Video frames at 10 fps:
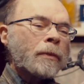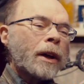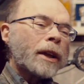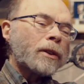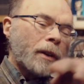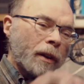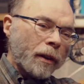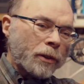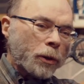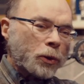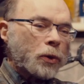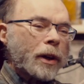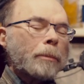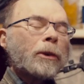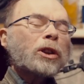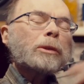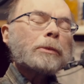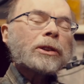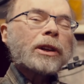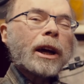And you'll do that
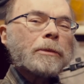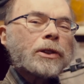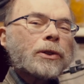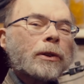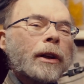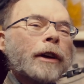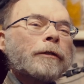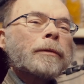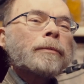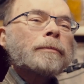multiple times in your life.